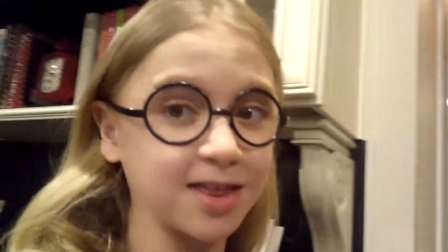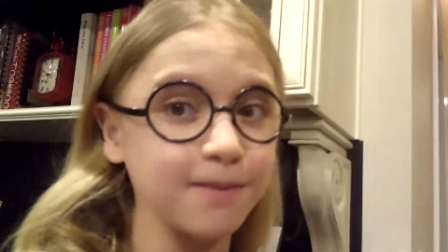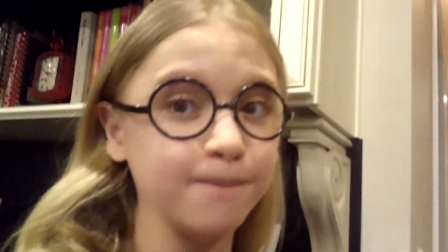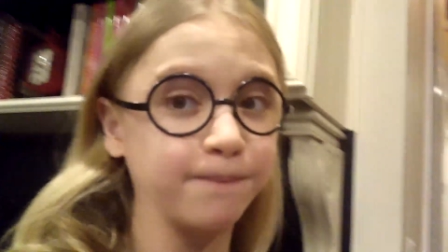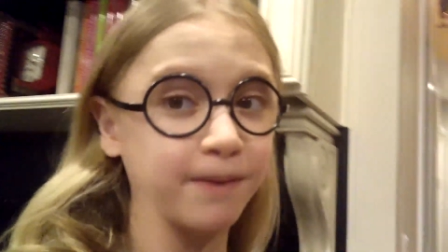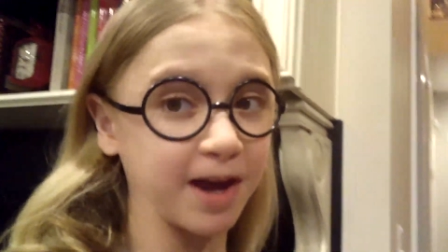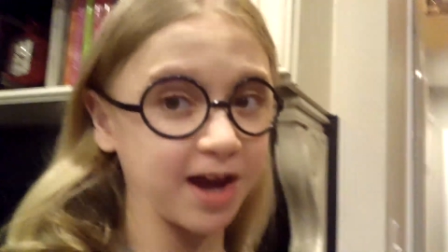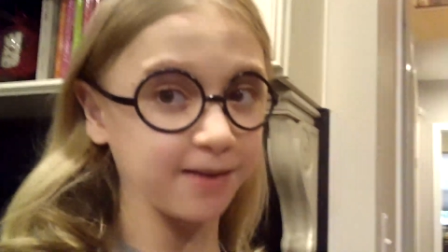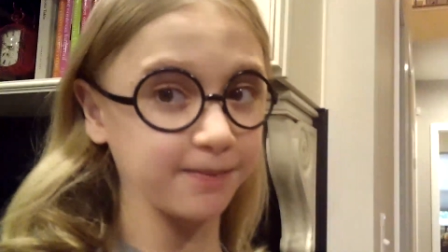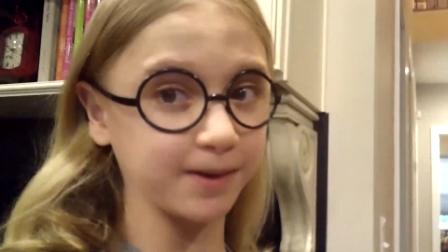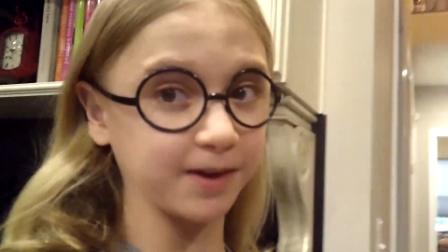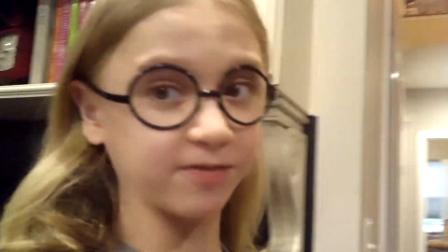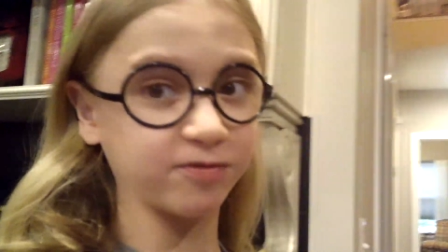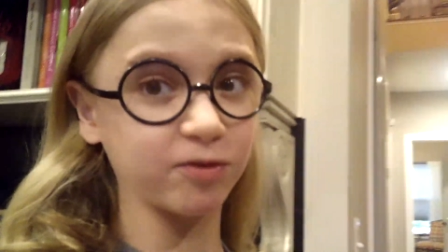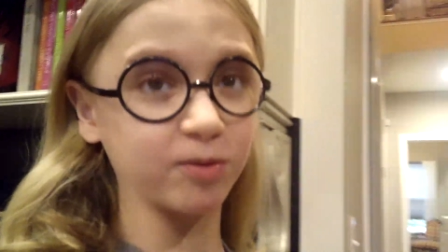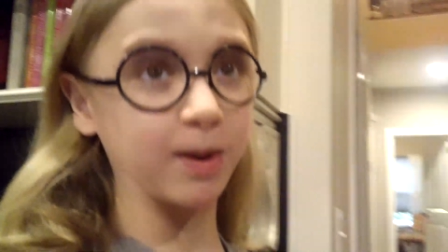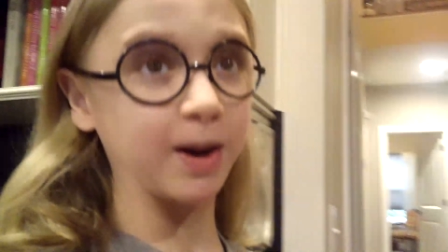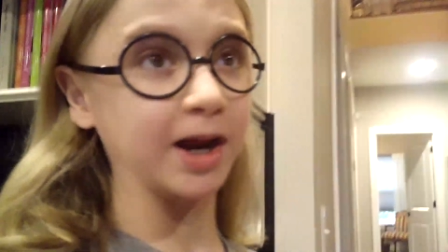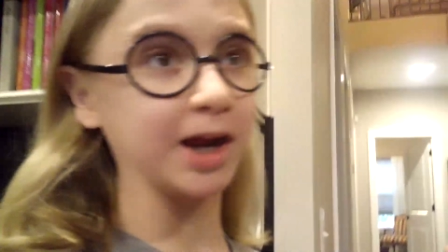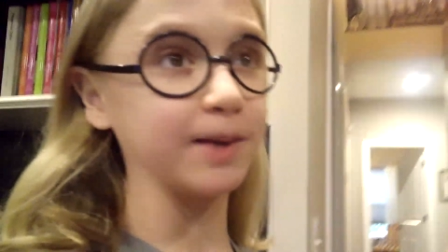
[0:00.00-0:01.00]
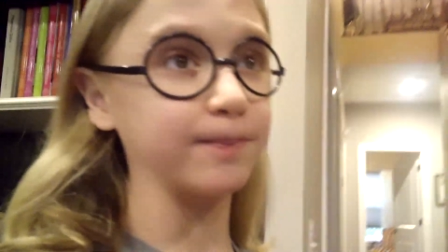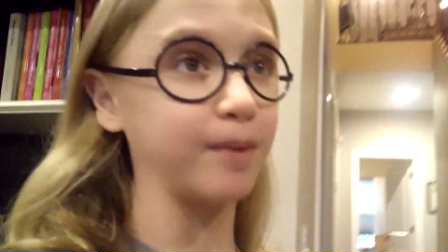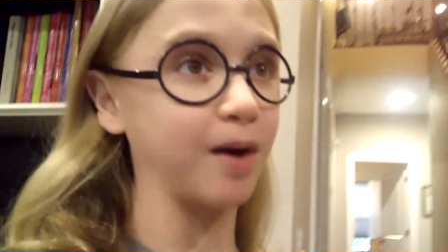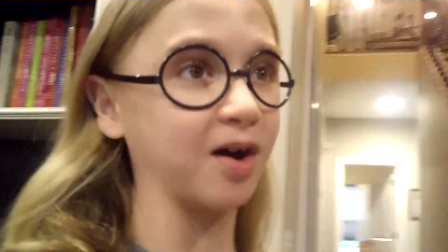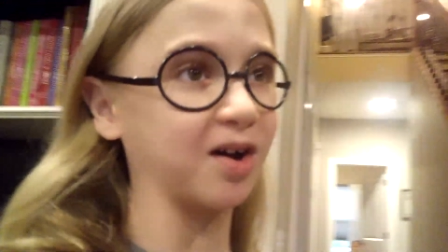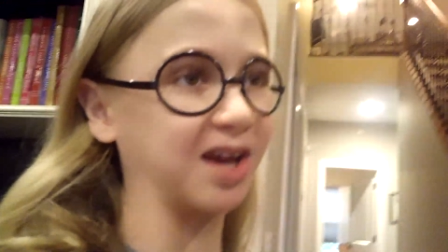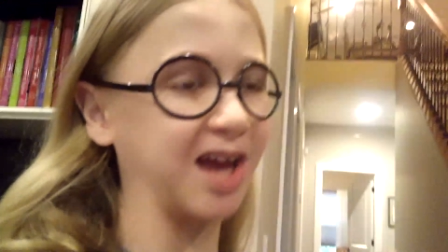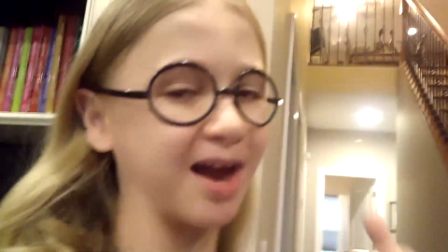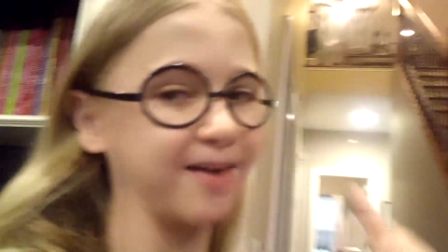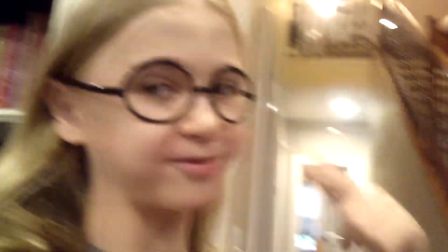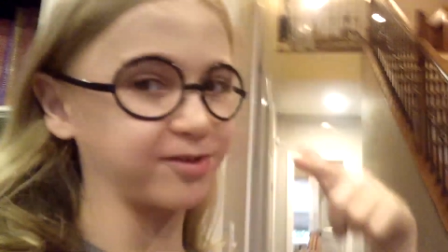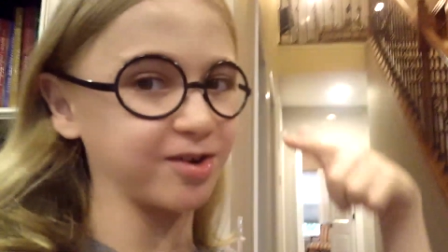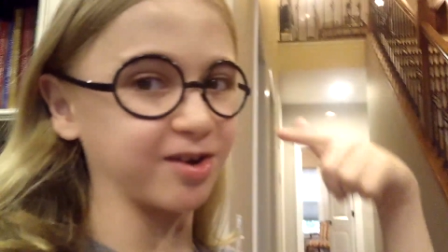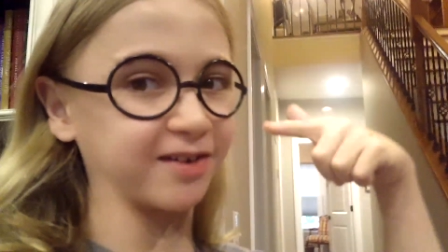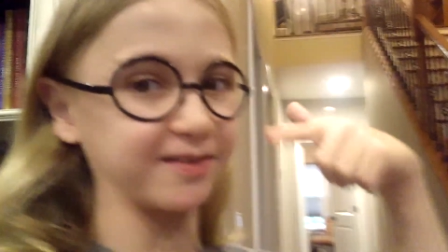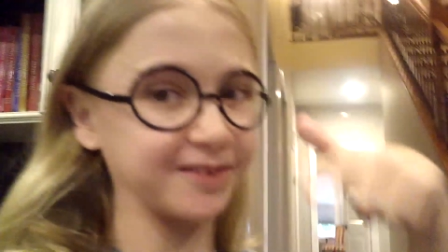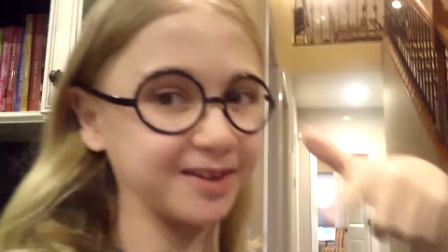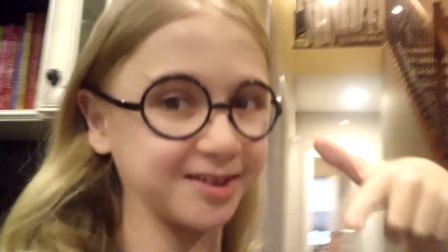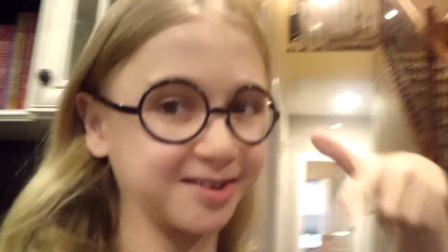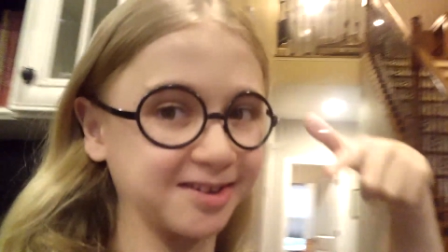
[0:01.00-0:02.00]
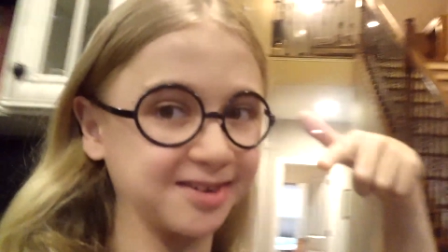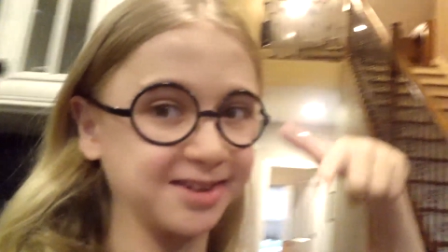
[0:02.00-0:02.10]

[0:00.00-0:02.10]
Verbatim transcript: to ban me from wearing a ball cap during this